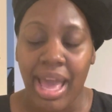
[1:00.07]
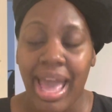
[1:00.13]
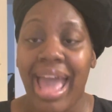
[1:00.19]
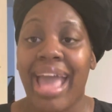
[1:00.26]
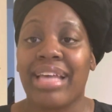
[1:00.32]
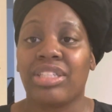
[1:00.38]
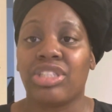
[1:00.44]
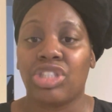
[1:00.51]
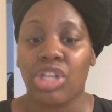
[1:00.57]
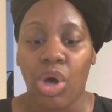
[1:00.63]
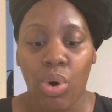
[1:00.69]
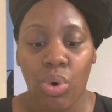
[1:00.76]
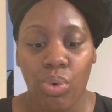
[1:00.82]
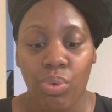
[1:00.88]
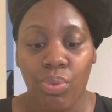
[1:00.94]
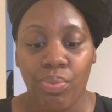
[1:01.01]
as
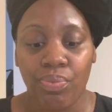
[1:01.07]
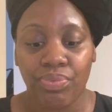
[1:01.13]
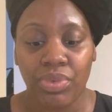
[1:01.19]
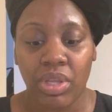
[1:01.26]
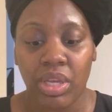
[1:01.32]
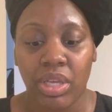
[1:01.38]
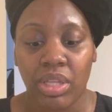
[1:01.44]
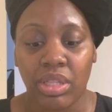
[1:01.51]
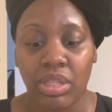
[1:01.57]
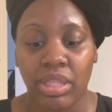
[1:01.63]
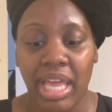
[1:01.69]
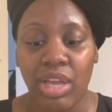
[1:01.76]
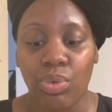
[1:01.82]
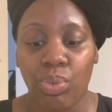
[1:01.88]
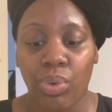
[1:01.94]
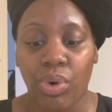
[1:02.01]
though
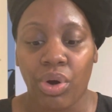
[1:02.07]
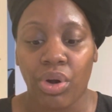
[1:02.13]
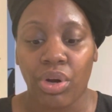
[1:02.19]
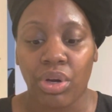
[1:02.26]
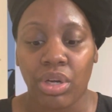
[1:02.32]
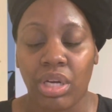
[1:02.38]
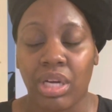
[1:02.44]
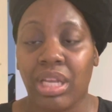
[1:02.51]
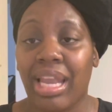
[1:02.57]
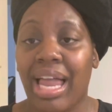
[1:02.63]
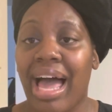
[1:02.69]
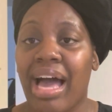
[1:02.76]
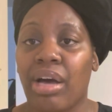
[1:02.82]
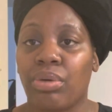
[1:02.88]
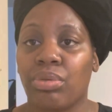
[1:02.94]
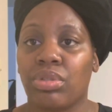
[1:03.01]
they were
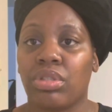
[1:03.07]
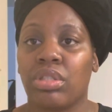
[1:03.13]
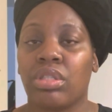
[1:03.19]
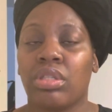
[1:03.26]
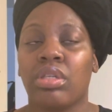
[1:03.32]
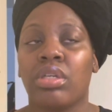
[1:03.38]
clouds.